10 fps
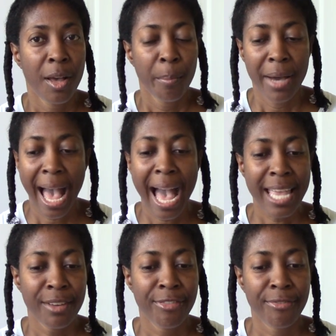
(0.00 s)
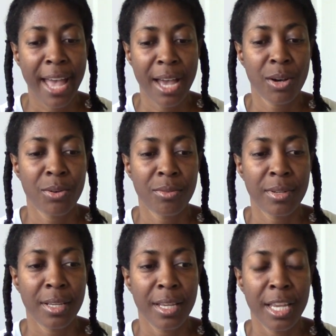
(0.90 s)
But I have
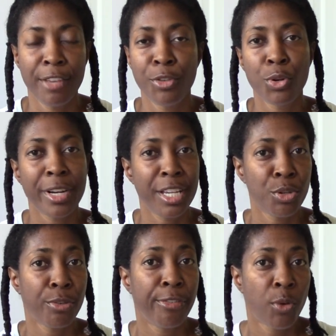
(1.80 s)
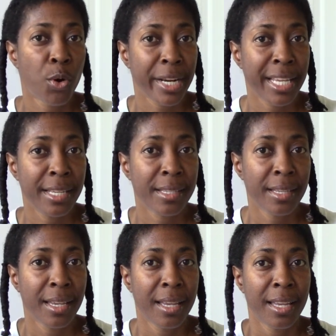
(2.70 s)
found if you're in your
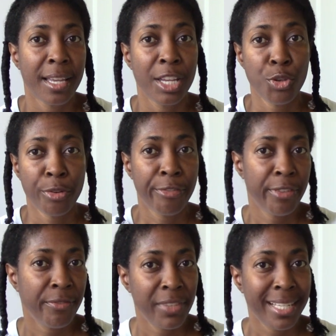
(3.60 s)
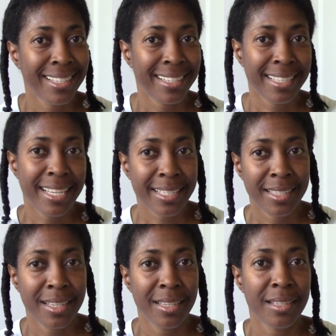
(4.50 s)
40s, in your 50s and
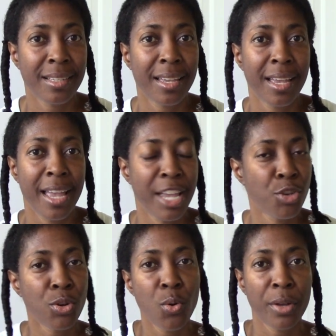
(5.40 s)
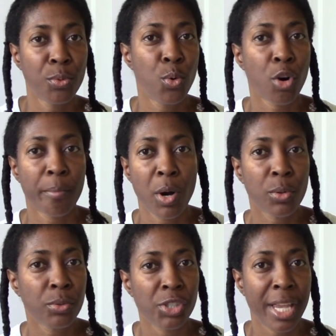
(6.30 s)
60s, and you're going through
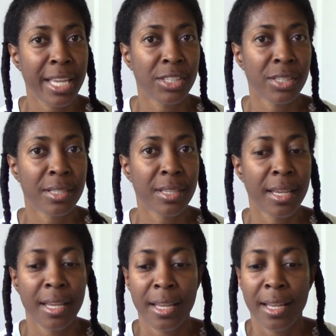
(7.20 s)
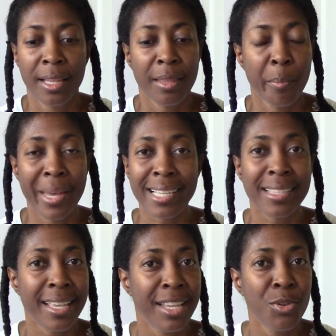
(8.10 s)
hormonal changes, the
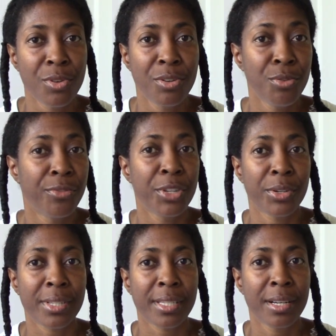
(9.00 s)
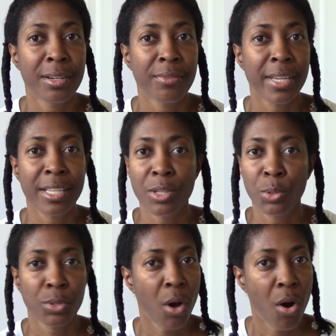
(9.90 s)
best thing you can do for yourself is
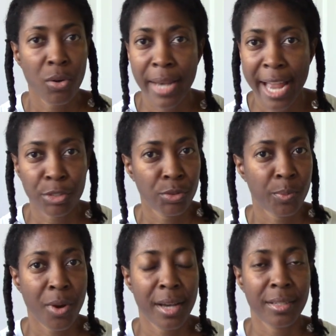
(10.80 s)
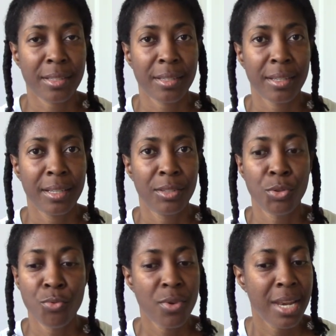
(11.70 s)
go to all natural products.
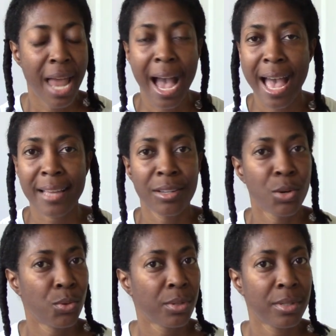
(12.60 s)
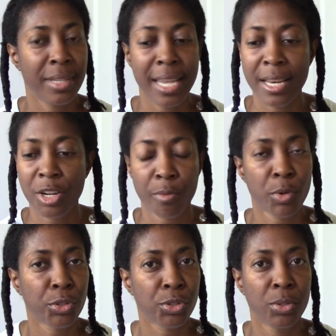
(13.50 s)
Do not go to any
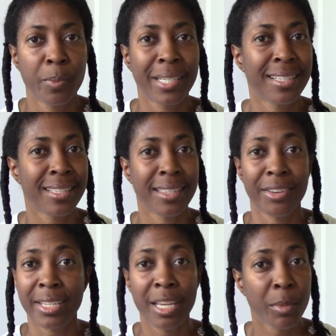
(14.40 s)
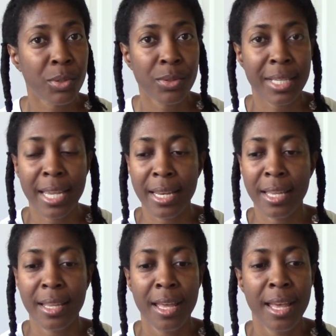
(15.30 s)
commercial, because there are chemicals in
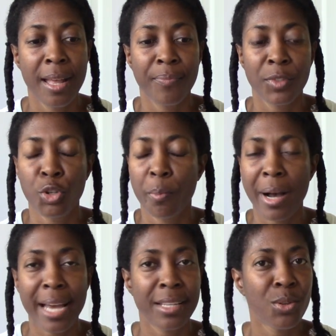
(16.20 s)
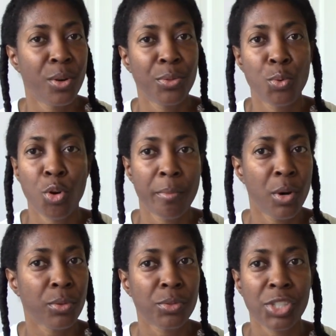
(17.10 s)
it. Your body's going through
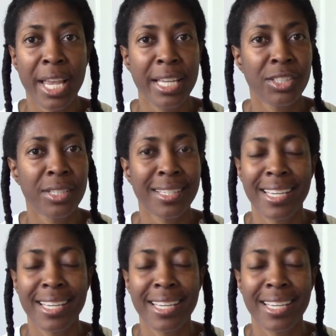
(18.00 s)
hormonal changes.